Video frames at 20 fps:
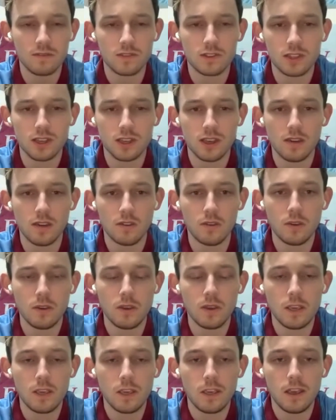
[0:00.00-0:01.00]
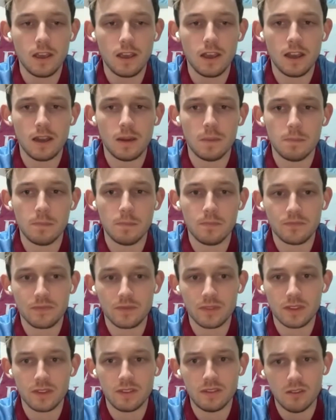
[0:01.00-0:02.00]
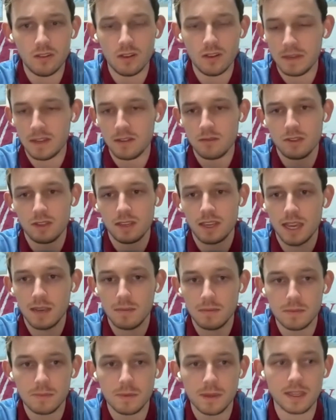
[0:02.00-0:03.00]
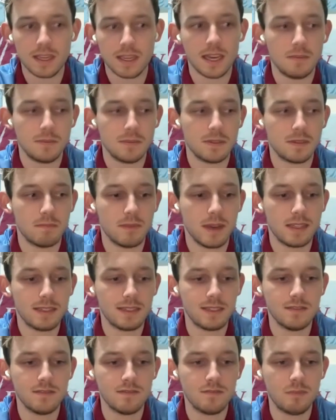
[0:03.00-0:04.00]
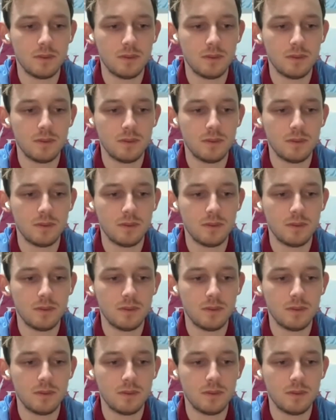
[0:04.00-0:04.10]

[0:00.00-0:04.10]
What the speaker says: So, I mean, all the games are big games and massive,